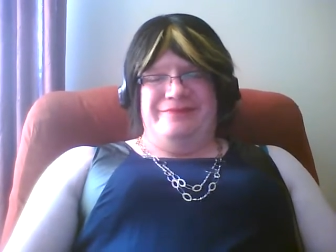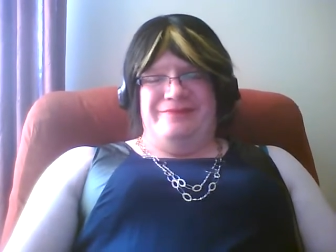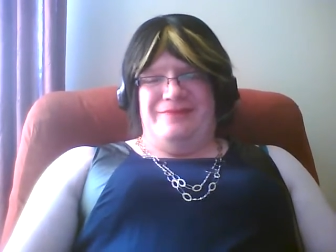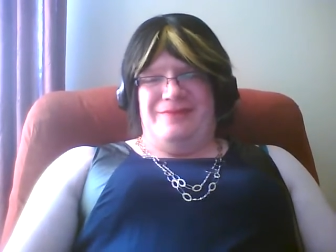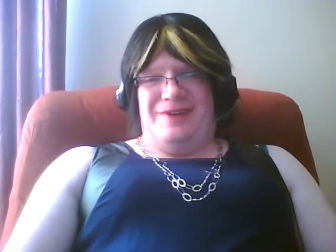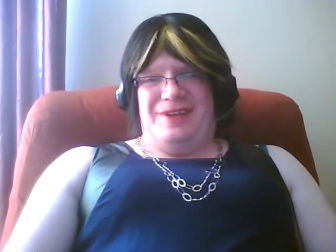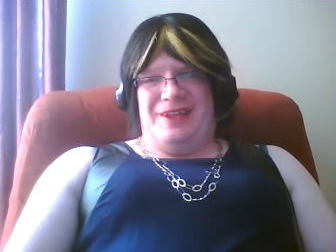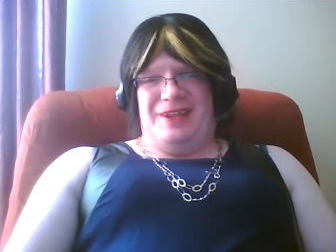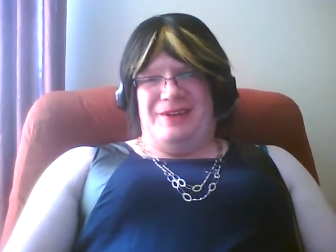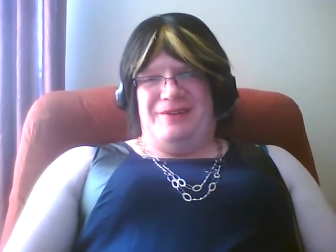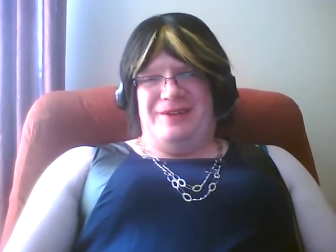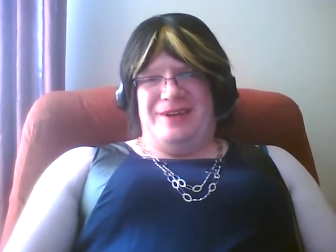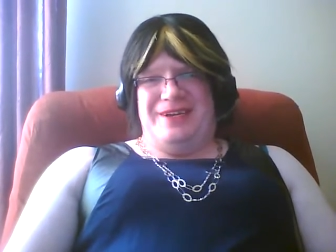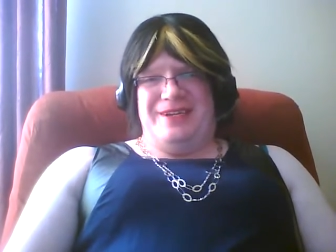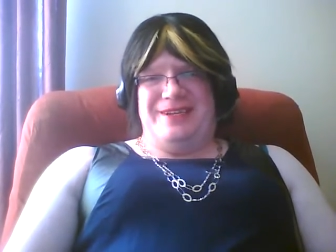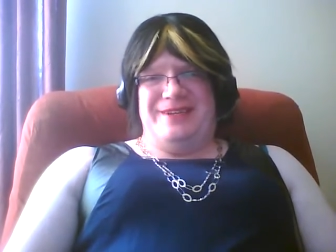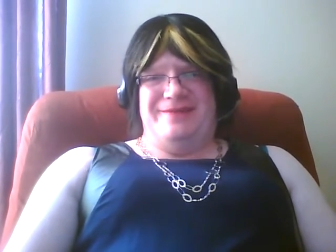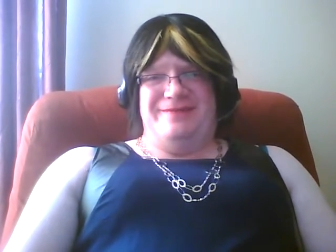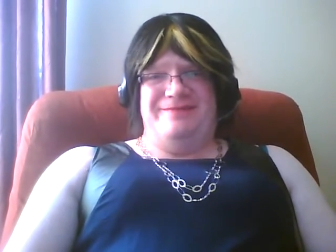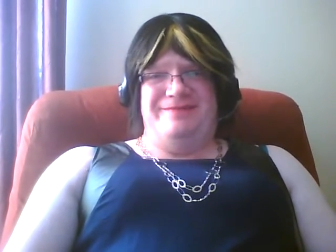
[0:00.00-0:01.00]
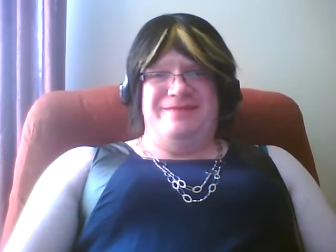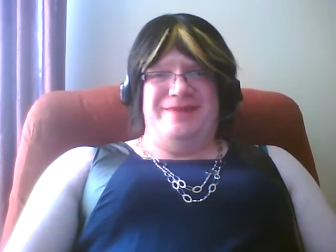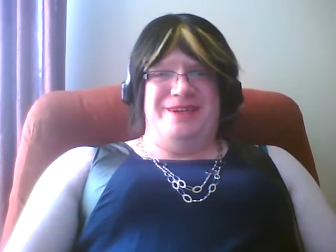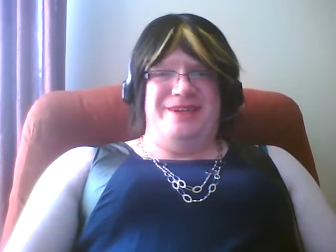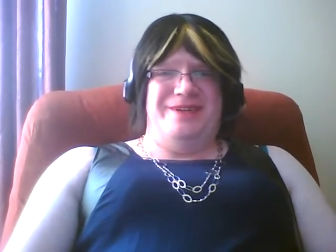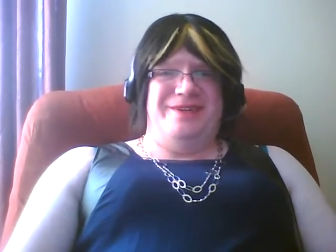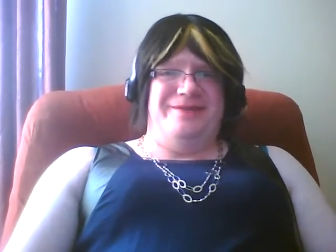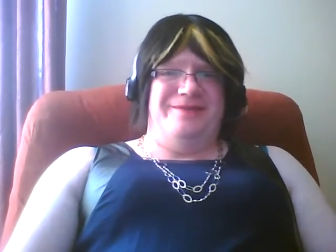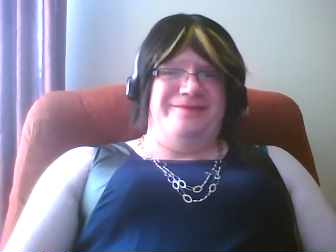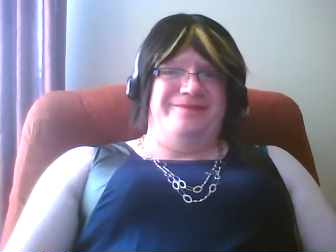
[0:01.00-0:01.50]
Within reason, you
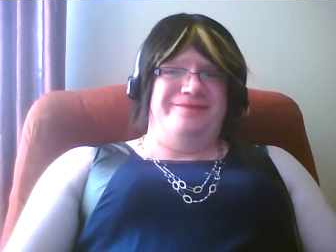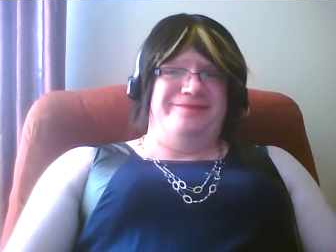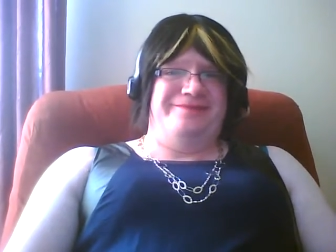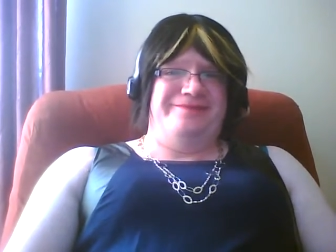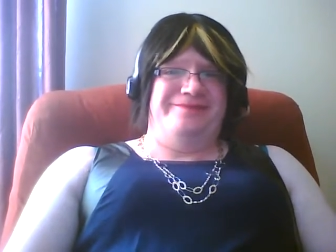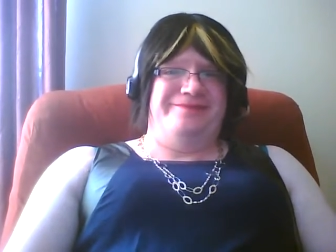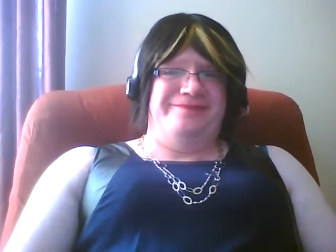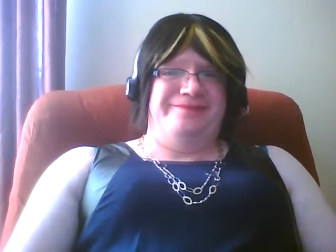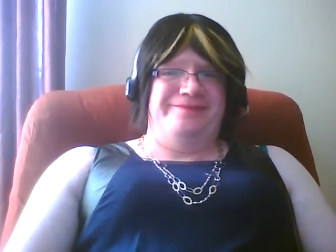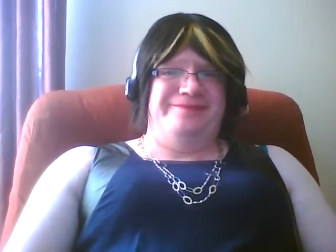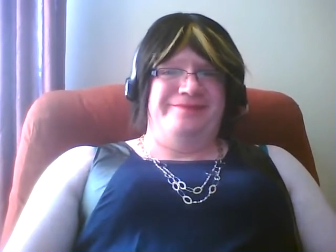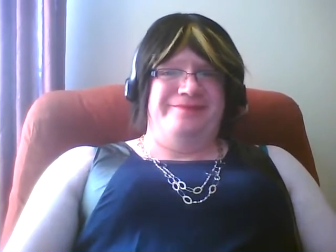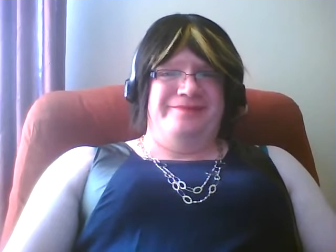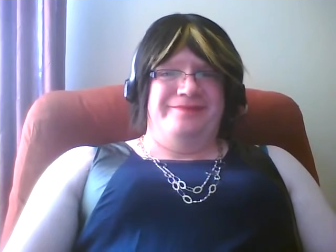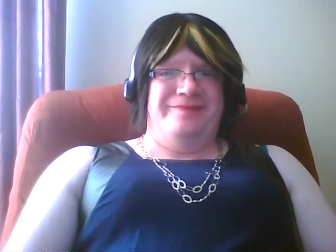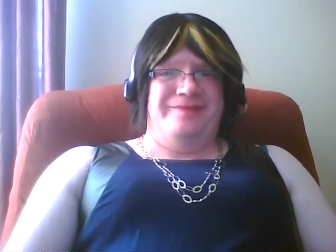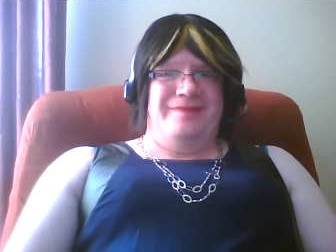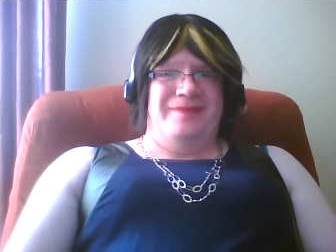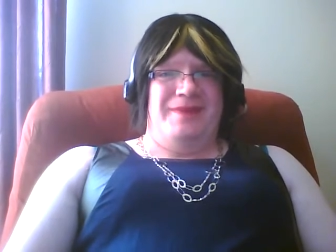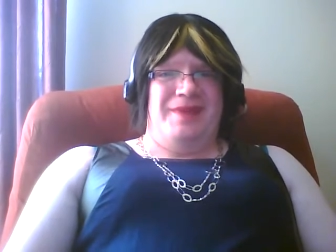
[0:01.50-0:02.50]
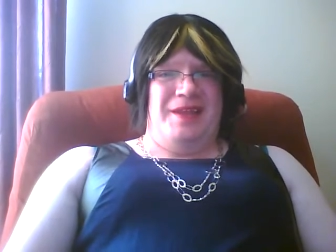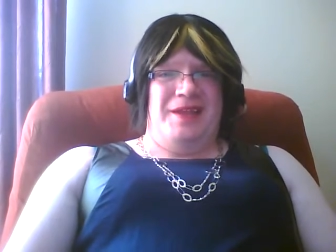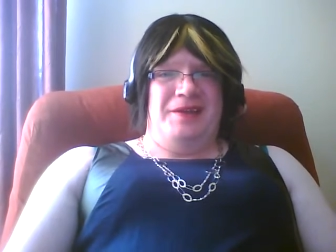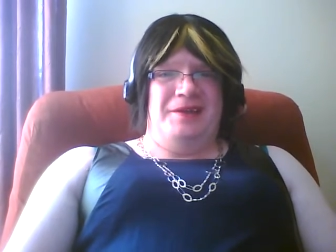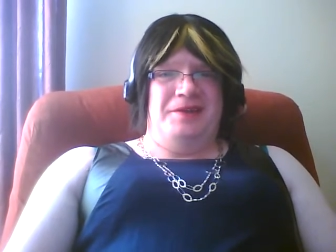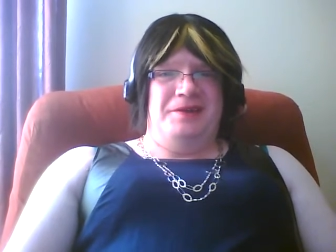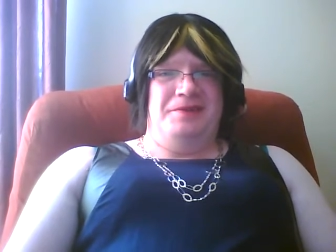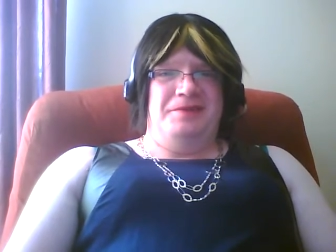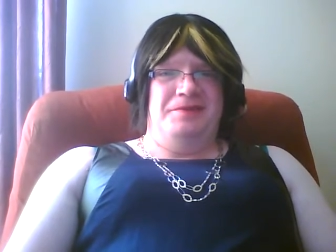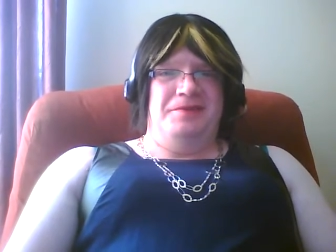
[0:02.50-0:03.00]
know.
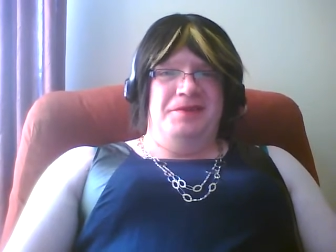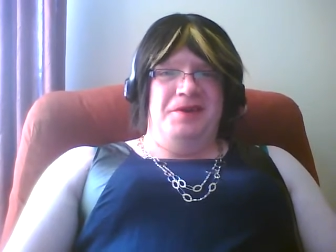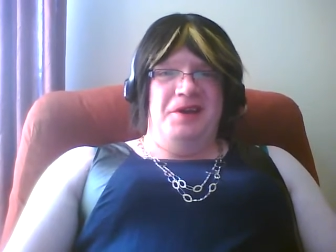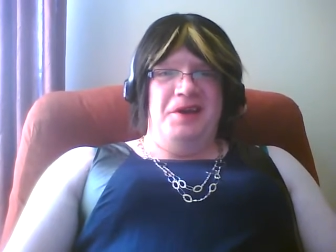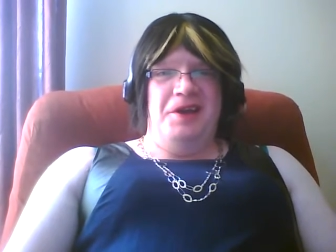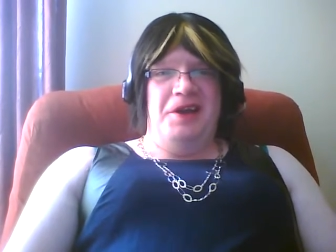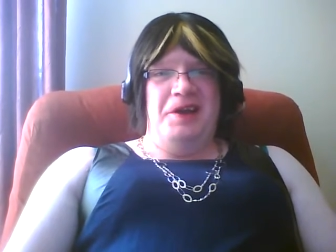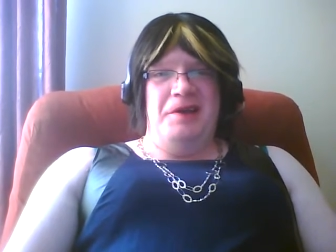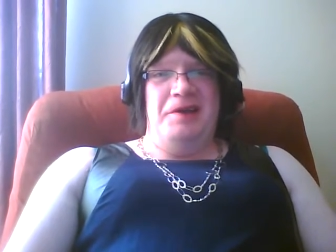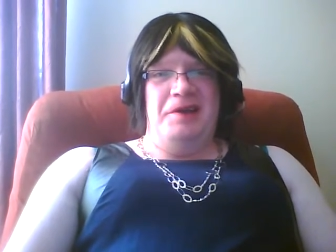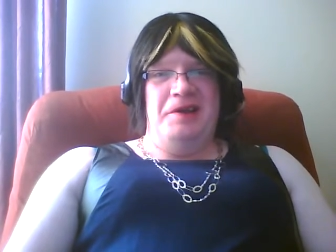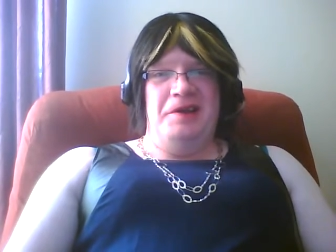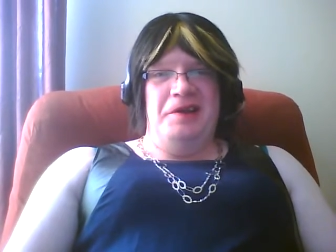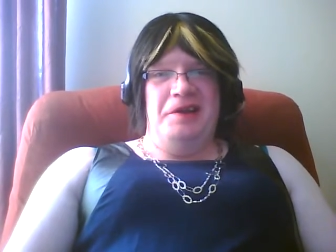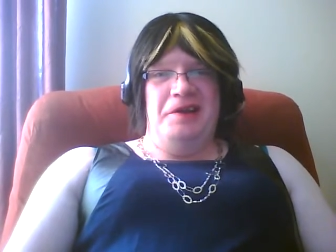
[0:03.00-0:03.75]
No, hey,